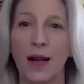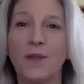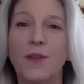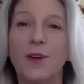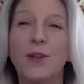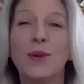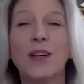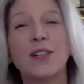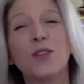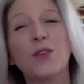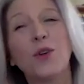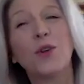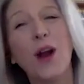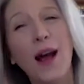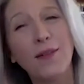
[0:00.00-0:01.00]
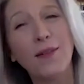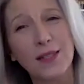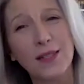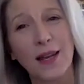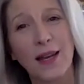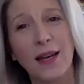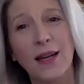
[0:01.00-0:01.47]
If you're doing a travel
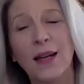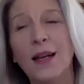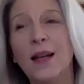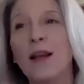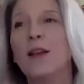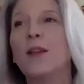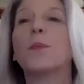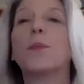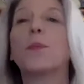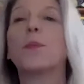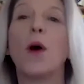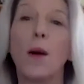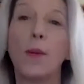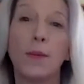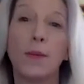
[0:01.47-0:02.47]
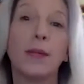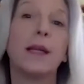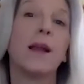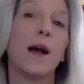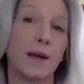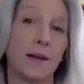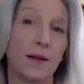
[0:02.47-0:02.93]
site, you're probably
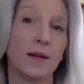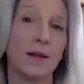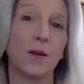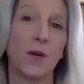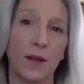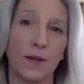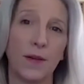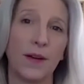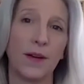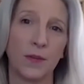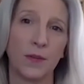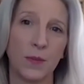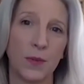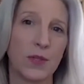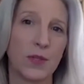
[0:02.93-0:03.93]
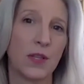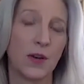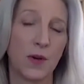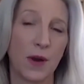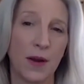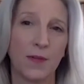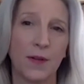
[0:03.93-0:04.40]
not going to qualify for most of the
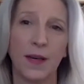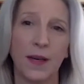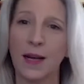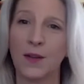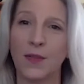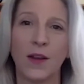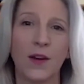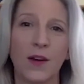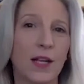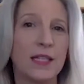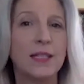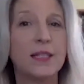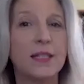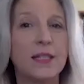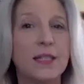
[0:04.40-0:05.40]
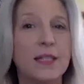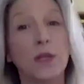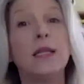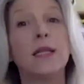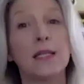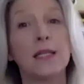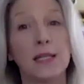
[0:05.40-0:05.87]
grant funding out there because it's
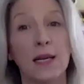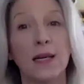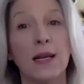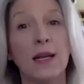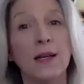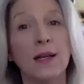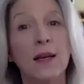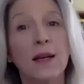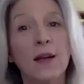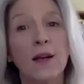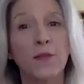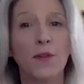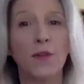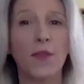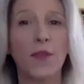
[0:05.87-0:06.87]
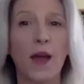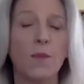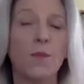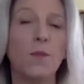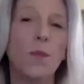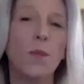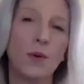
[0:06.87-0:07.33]
really designed for that
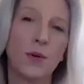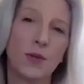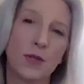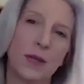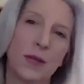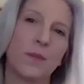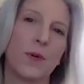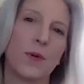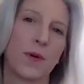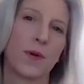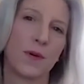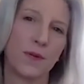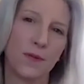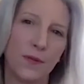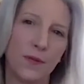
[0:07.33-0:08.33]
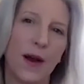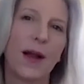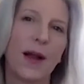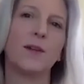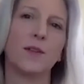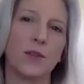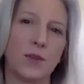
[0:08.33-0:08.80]
most important,
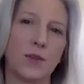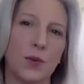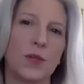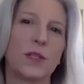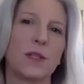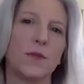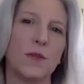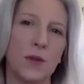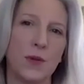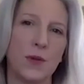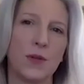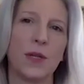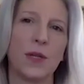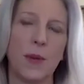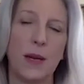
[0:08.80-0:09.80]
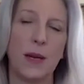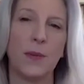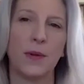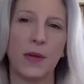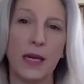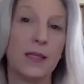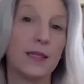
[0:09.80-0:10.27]
vital source of news that people
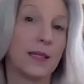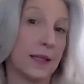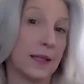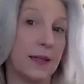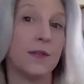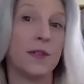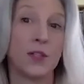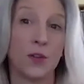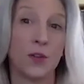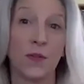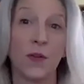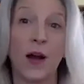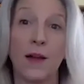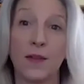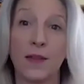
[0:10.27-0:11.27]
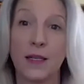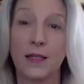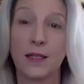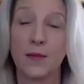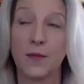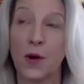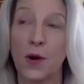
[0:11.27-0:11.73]
need to live and survive in
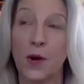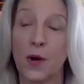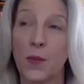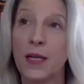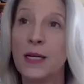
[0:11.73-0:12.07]
this environment.